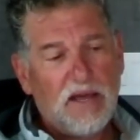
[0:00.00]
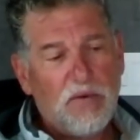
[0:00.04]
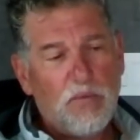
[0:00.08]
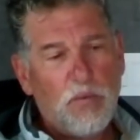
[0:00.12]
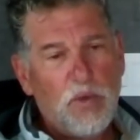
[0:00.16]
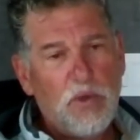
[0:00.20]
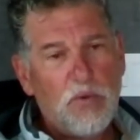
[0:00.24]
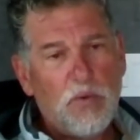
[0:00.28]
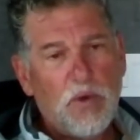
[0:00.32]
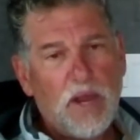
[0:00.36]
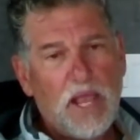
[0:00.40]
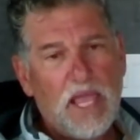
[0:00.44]

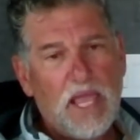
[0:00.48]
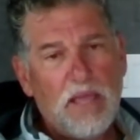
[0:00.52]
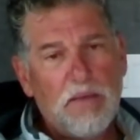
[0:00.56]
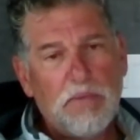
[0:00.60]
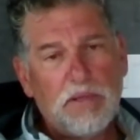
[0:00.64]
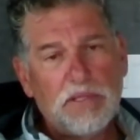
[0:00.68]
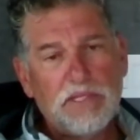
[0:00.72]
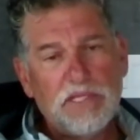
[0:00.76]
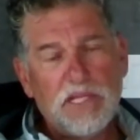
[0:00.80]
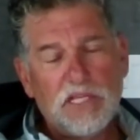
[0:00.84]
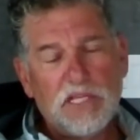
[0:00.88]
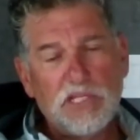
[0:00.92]
we were
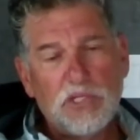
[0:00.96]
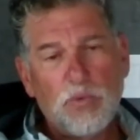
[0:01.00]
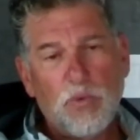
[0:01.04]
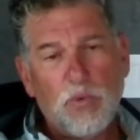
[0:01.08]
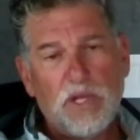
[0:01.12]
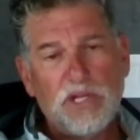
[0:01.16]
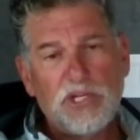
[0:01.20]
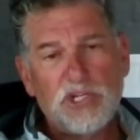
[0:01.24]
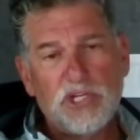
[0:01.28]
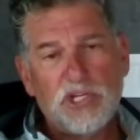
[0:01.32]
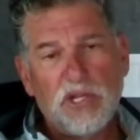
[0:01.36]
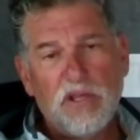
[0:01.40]
able to
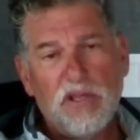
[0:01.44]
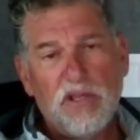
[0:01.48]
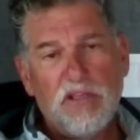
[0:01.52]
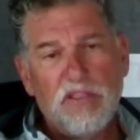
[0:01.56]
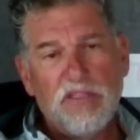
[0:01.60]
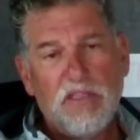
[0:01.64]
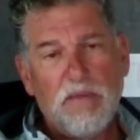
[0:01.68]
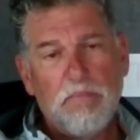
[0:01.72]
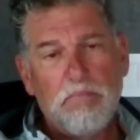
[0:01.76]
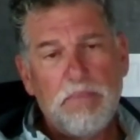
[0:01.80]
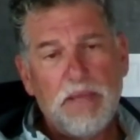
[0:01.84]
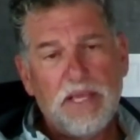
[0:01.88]
switch
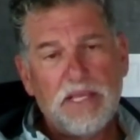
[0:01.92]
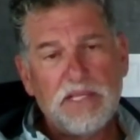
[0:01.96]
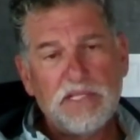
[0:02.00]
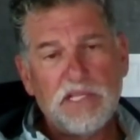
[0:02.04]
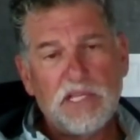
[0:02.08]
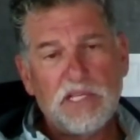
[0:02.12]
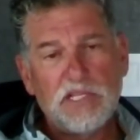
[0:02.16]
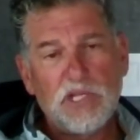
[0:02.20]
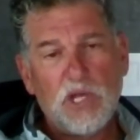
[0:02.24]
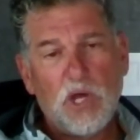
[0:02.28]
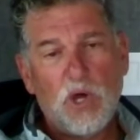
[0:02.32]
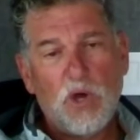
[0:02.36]
the
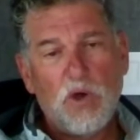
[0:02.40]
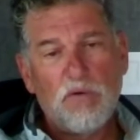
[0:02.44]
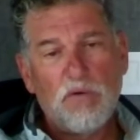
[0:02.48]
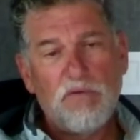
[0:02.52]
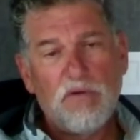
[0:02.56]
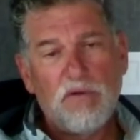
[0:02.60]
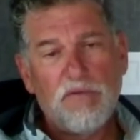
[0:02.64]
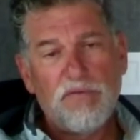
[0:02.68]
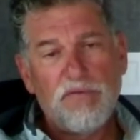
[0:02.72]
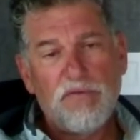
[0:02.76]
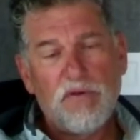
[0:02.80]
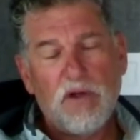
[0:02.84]
business
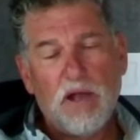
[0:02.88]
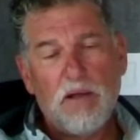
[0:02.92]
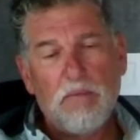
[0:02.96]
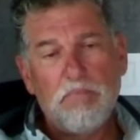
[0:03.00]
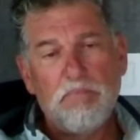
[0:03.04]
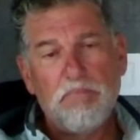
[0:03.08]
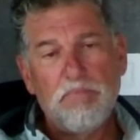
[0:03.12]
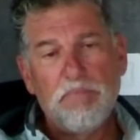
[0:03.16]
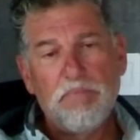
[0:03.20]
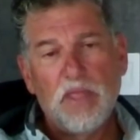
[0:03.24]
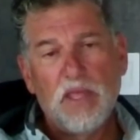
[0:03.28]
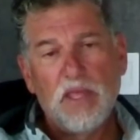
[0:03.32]
over
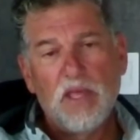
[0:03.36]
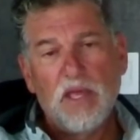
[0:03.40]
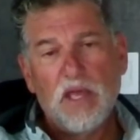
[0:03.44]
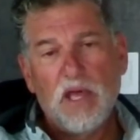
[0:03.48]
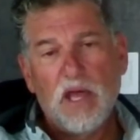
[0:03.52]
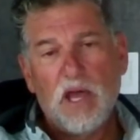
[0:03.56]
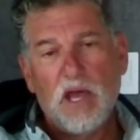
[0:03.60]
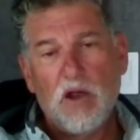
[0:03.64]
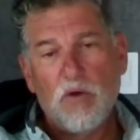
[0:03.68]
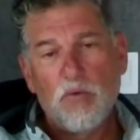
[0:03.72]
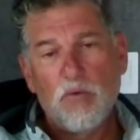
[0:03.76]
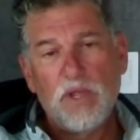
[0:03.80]
from
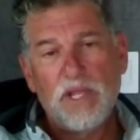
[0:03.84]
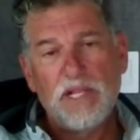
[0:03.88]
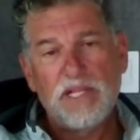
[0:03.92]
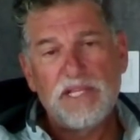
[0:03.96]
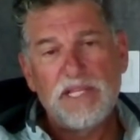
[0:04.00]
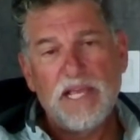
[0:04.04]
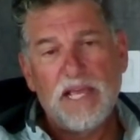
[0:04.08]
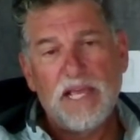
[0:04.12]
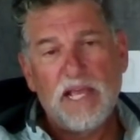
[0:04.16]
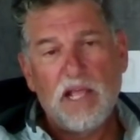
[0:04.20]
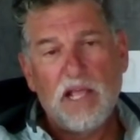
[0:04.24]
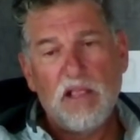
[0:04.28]
a
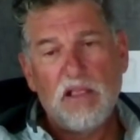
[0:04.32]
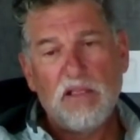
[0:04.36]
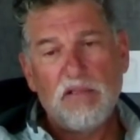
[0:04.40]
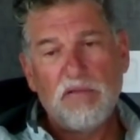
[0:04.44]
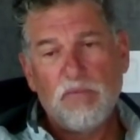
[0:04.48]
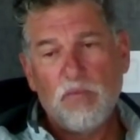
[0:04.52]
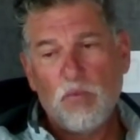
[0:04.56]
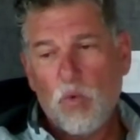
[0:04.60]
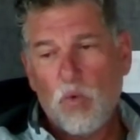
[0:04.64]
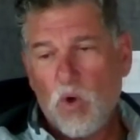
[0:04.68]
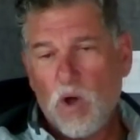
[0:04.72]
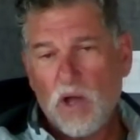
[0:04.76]

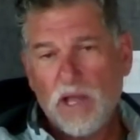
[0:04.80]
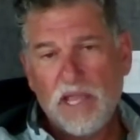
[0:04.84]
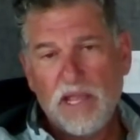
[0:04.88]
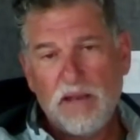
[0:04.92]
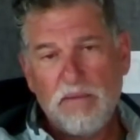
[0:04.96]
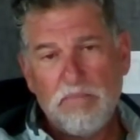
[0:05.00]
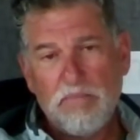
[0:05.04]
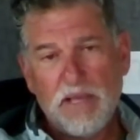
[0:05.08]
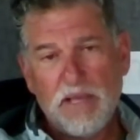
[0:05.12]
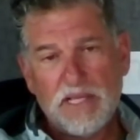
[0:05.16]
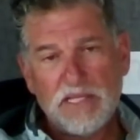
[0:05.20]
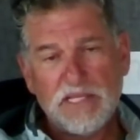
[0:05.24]
retail
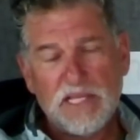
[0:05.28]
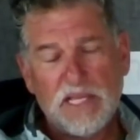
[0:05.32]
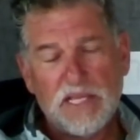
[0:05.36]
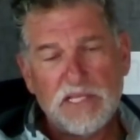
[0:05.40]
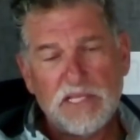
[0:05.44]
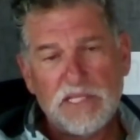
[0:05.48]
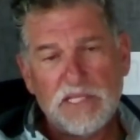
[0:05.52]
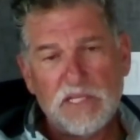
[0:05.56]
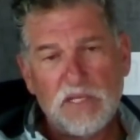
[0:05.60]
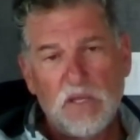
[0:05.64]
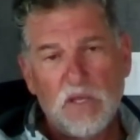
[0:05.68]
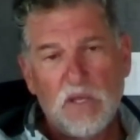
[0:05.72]
walk-in
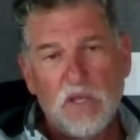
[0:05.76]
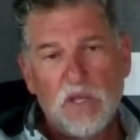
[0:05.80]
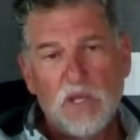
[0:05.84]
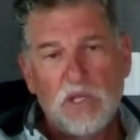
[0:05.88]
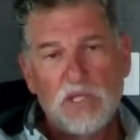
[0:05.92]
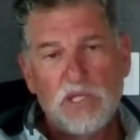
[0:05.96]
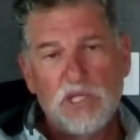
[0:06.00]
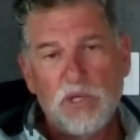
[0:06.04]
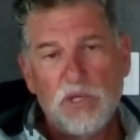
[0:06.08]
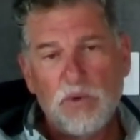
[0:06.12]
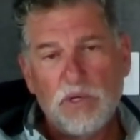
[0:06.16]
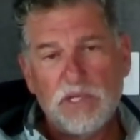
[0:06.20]
business
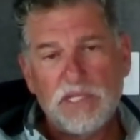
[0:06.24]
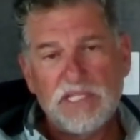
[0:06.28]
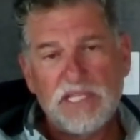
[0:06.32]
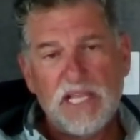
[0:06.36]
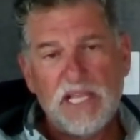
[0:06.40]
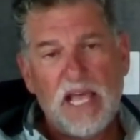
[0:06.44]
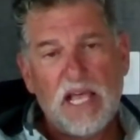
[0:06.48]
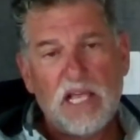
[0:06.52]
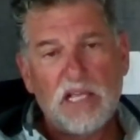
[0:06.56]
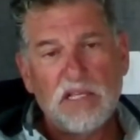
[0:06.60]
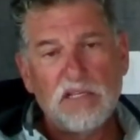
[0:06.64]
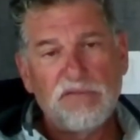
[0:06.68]
to a
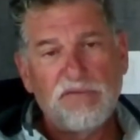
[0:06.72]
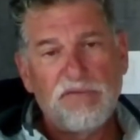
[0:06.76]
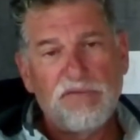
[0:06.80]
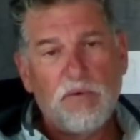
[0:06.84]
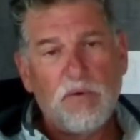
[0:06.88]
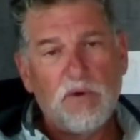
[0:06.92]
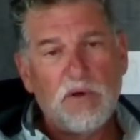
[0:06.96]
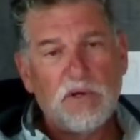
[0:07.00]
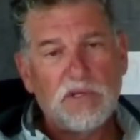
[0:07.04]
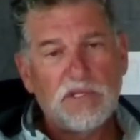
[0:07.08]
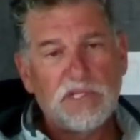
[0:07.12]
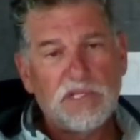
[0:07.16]

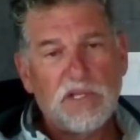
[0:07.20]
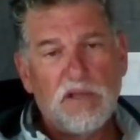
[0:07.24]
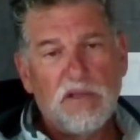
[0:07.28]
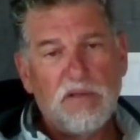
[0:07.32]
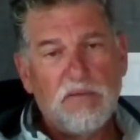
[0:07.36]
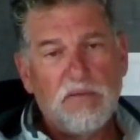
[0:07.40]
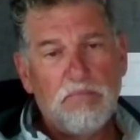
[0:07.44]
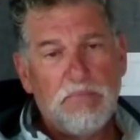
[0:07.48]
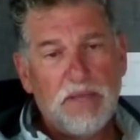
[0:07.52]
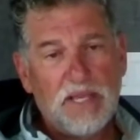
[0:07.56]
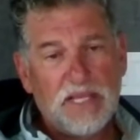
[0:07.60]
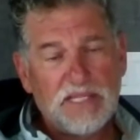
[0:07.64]
Salesforce
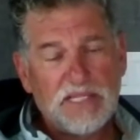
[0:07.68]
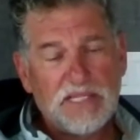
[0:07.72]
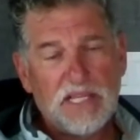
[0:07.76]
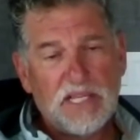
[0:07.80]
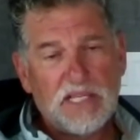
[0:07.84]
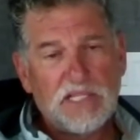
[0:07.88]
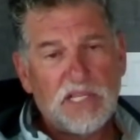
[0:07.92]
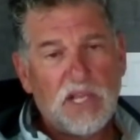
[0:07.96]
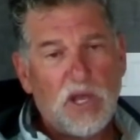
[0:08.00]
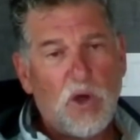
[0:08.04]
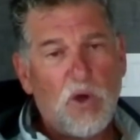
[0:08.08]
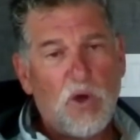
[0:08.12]

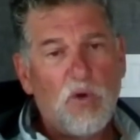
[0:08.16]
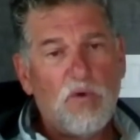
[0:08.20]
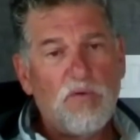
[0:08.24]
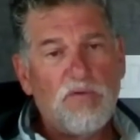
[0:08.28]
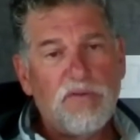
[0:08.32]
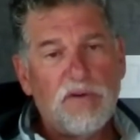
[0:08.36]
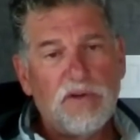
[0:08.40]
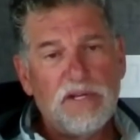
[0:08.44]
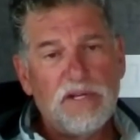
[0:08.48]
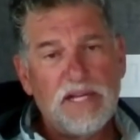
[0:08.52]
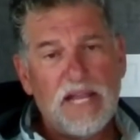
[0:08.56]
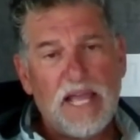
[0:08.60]
business
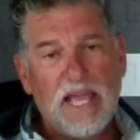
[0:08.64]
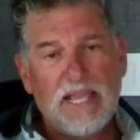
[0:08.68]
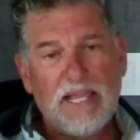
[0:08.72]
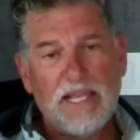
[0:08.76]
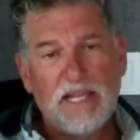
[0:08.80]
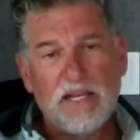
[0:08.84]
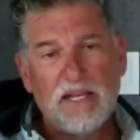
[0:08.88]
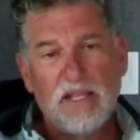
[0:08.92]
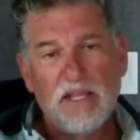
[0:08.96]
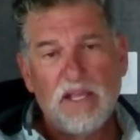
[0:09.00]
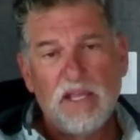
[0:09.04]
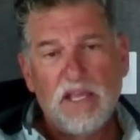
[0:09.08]

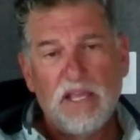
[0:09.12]
overnight.